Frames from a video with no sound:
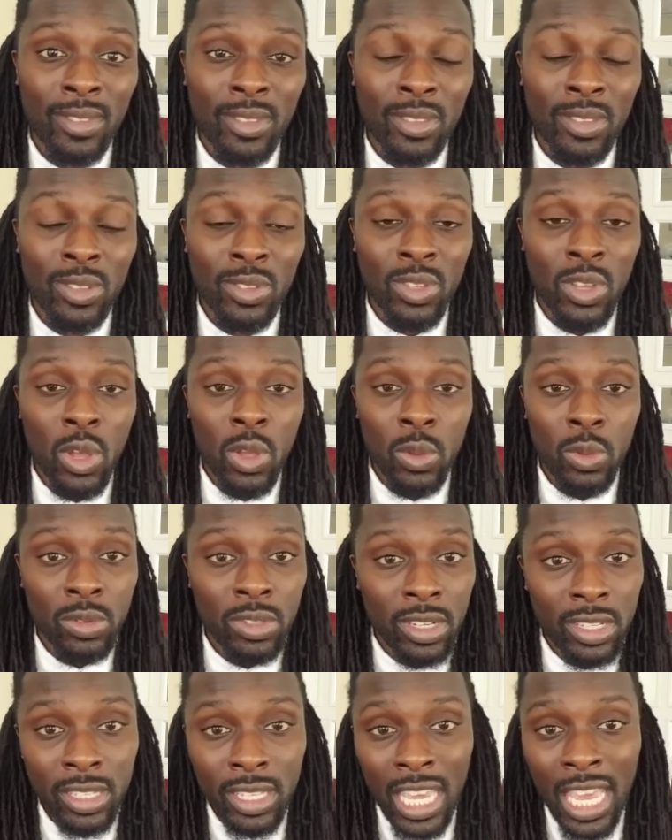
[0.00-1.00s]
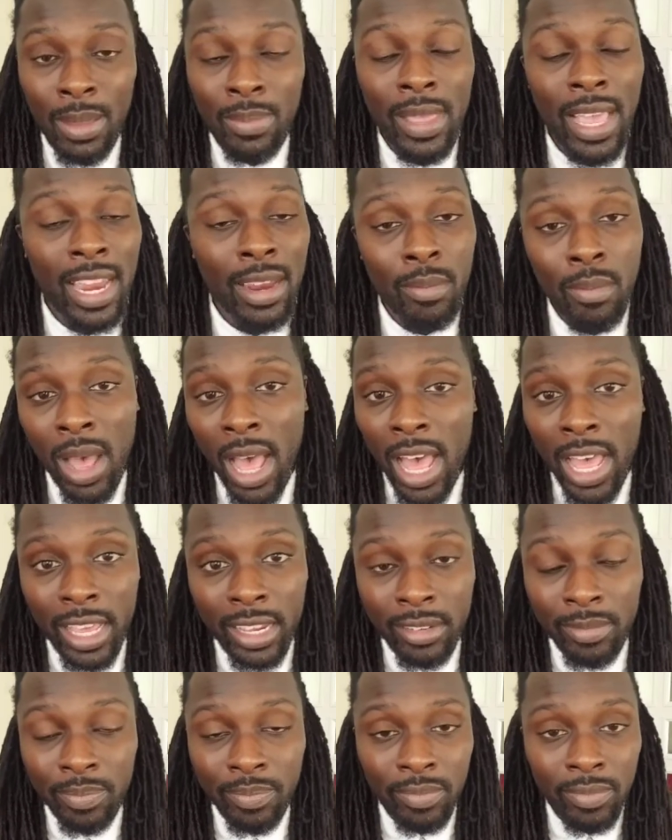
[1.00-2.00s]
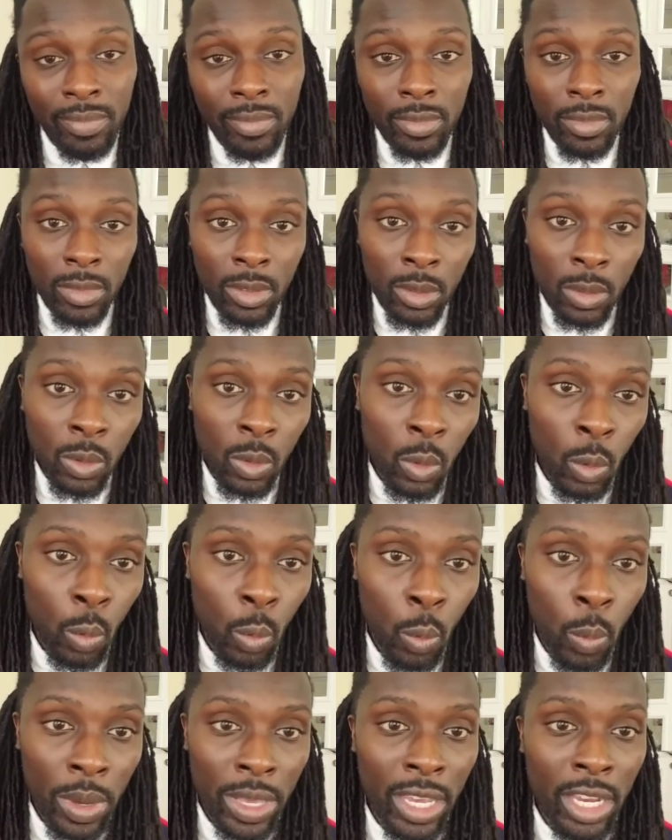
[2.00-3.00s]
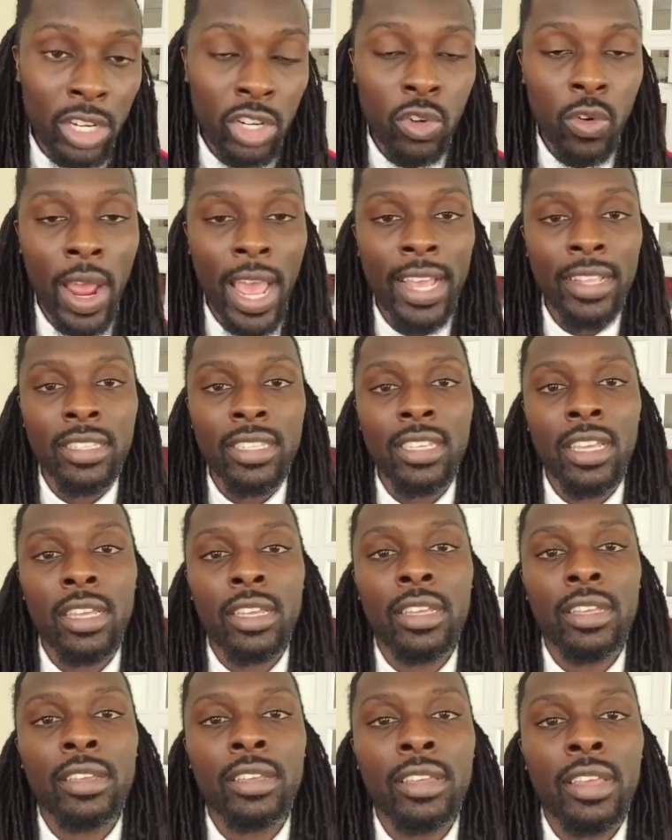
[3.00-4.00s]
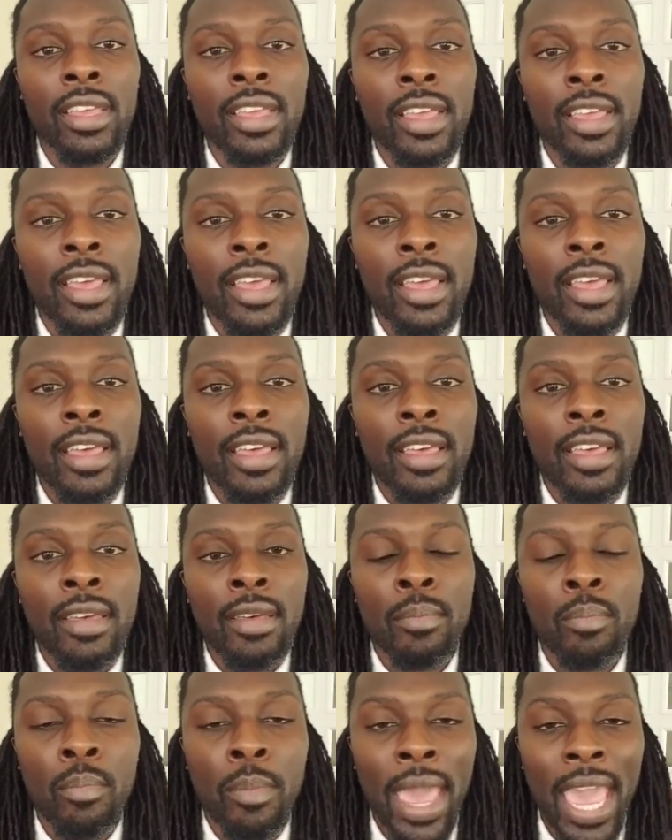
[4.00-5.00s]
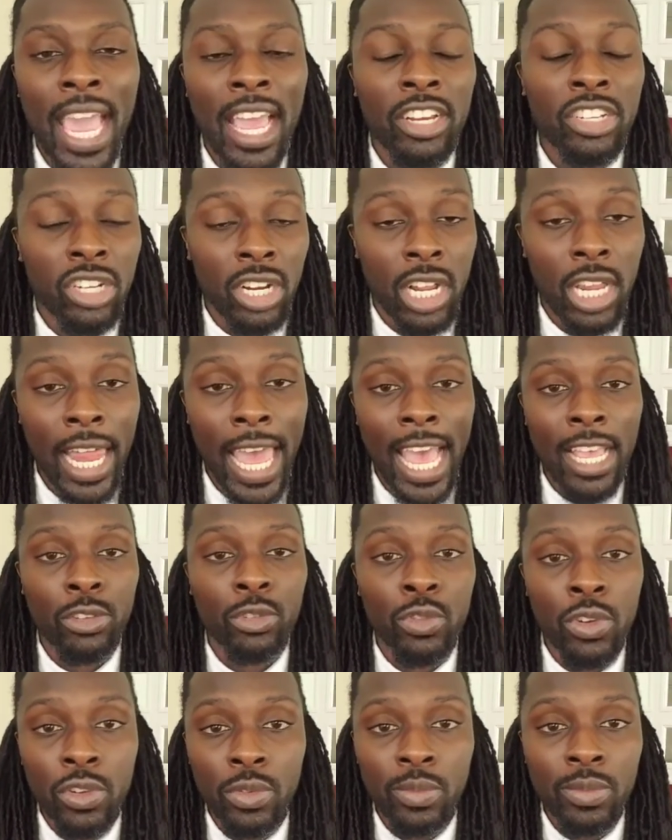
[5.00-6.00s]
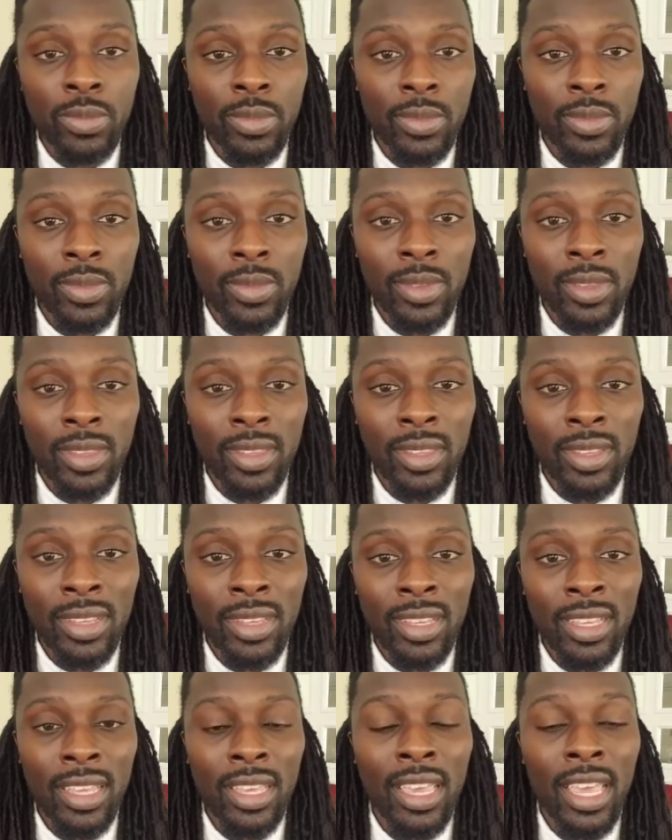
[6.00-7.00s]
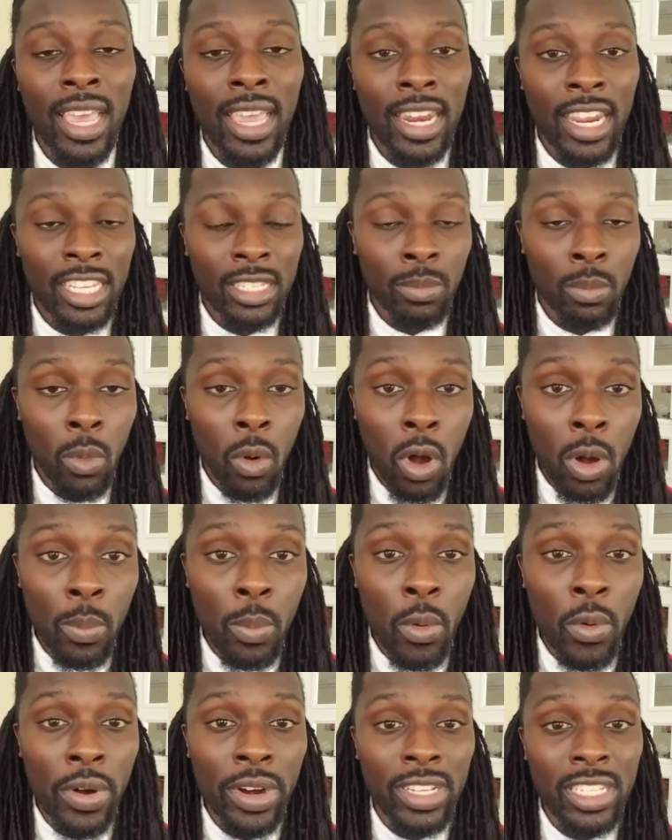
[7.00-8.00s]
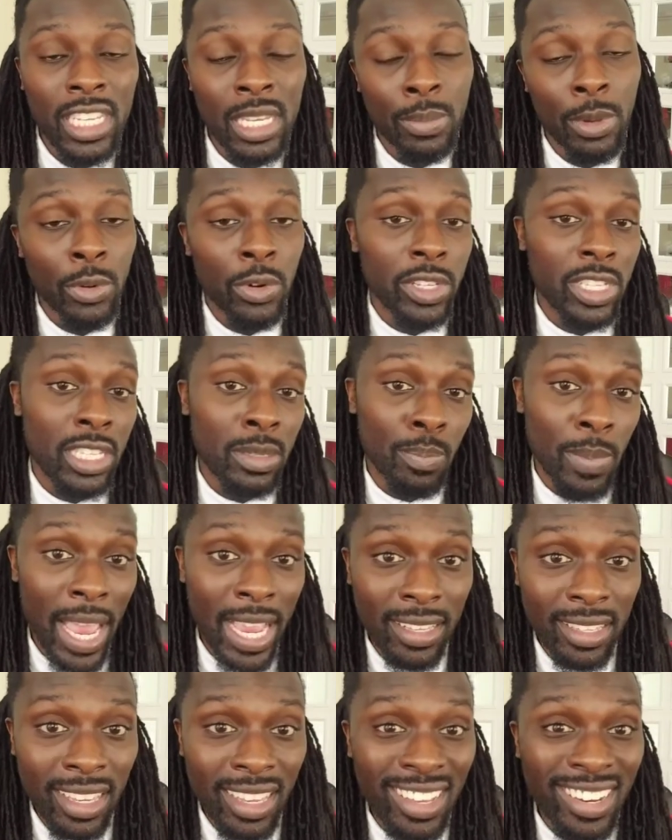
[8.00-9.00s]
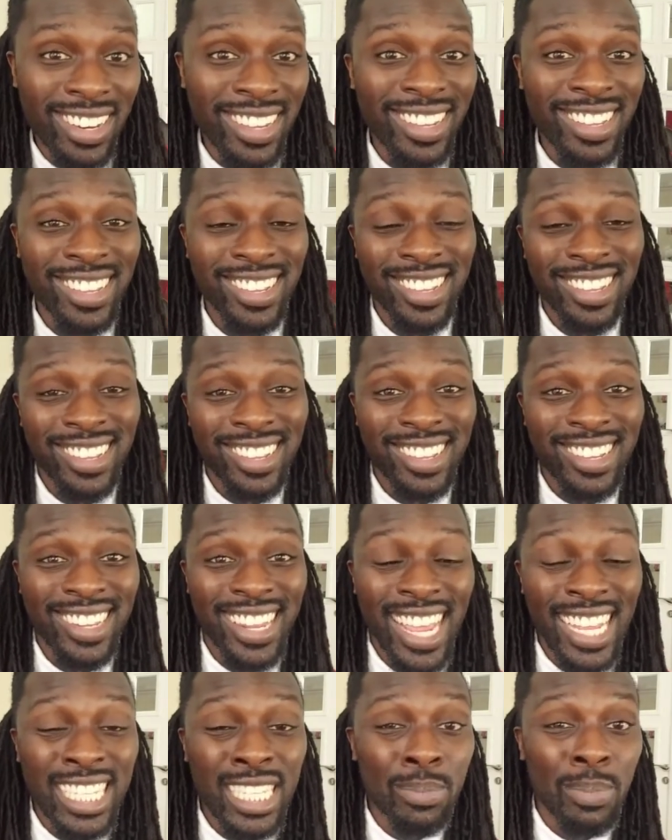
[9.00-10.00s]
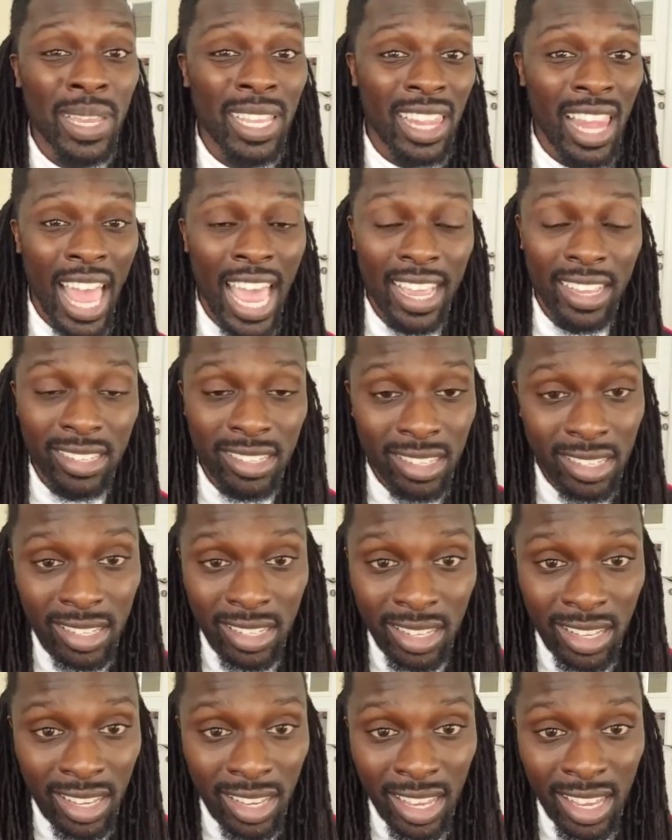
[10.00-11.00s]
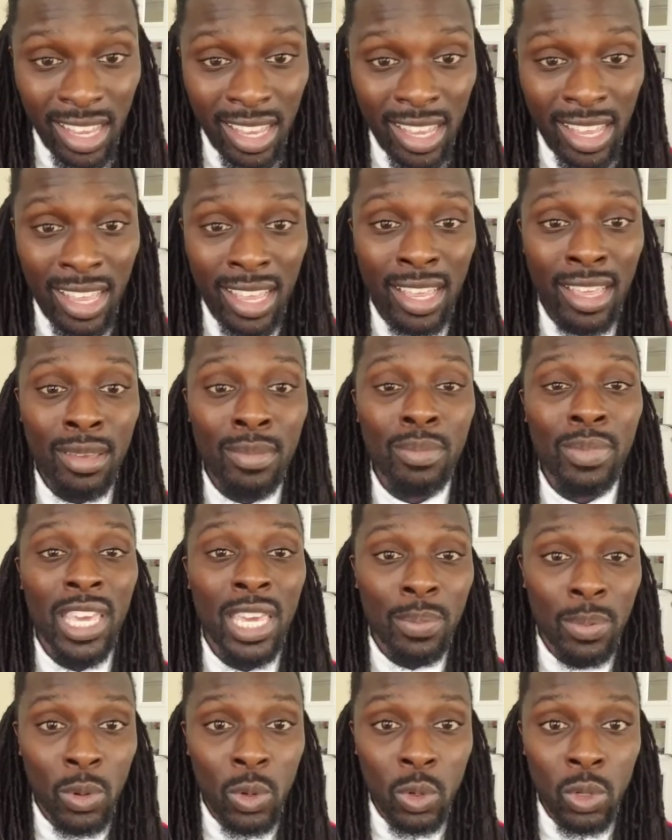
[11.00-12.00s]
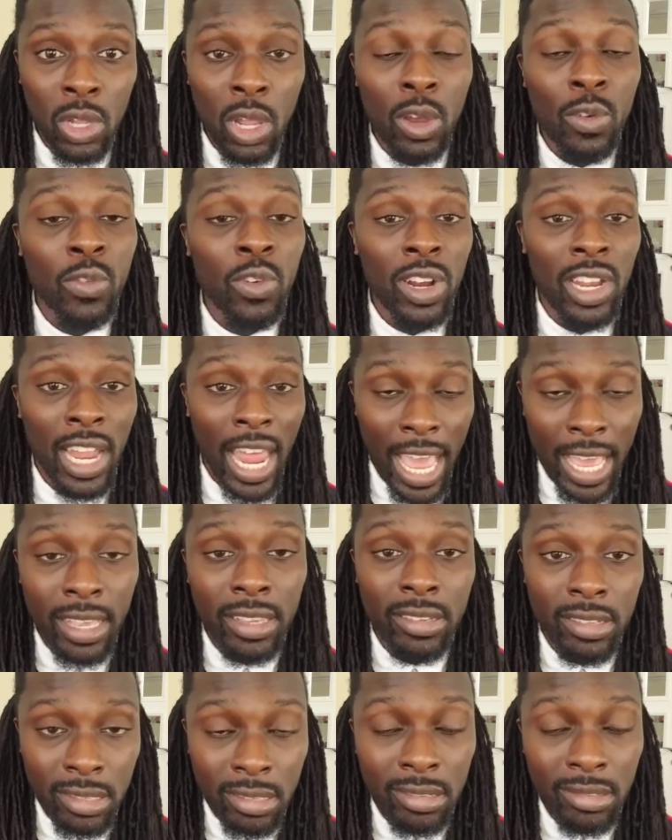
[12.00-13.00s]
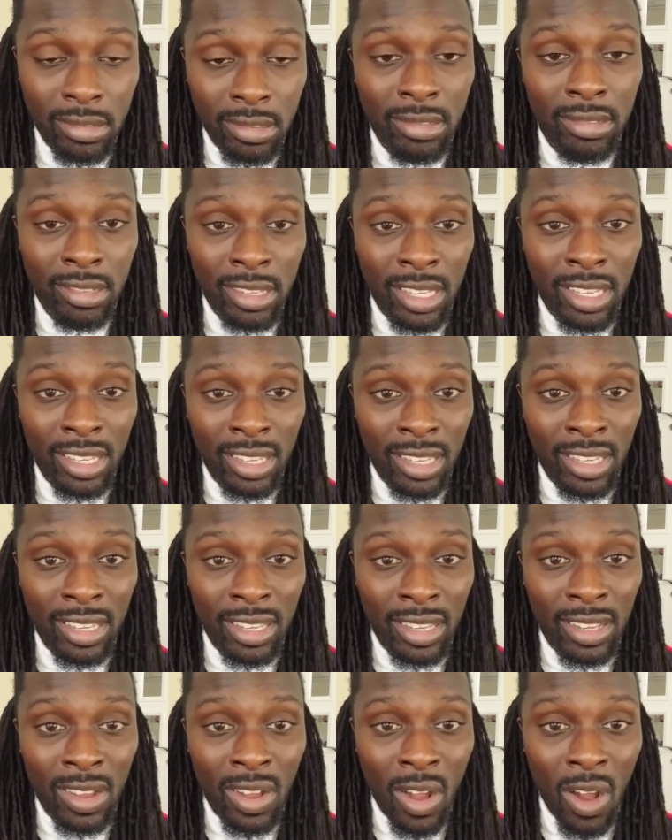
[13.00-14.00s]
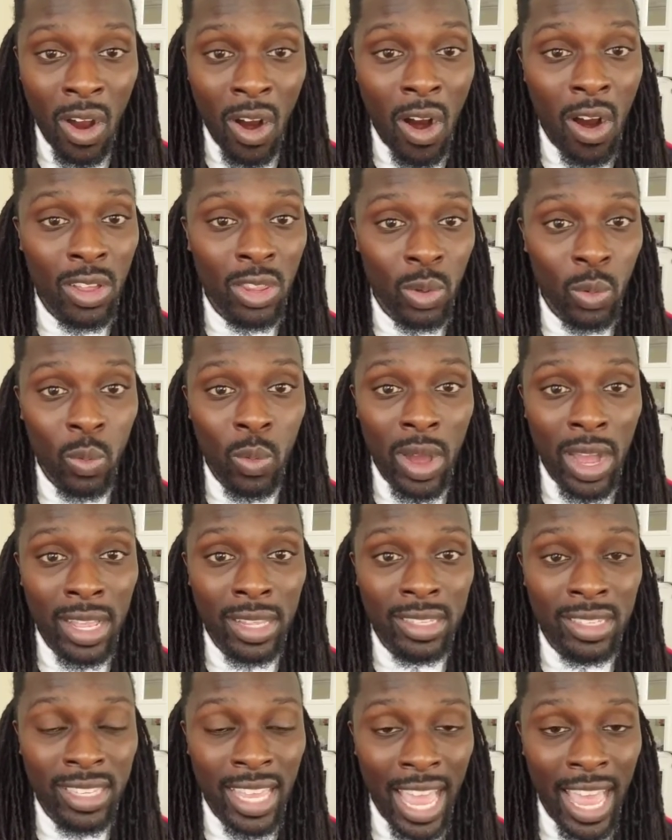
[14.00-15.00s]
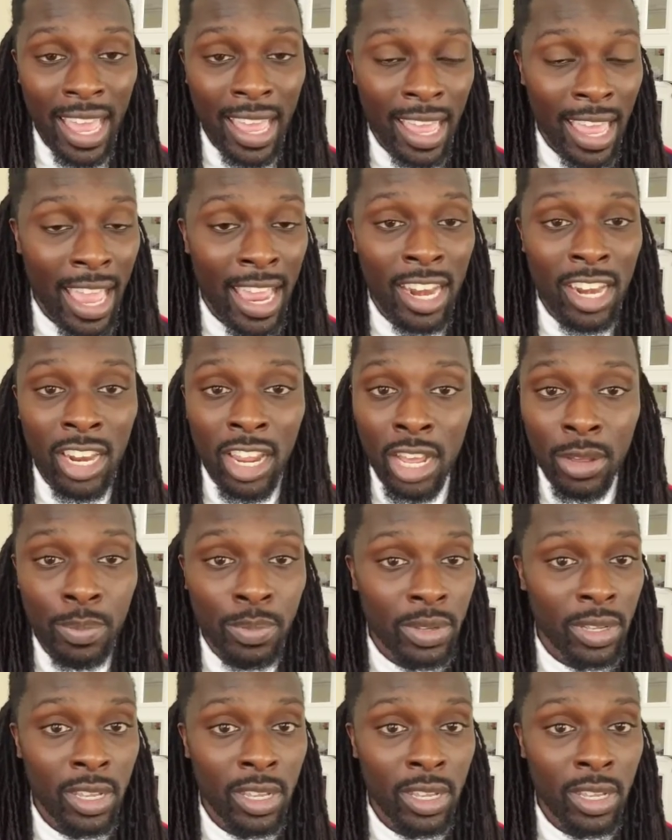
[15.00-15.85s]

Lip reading: So just keep that in mind. When you're trying to manage your classroom, it is more important to be respected than to be liked. People who look for likes are the ones that end up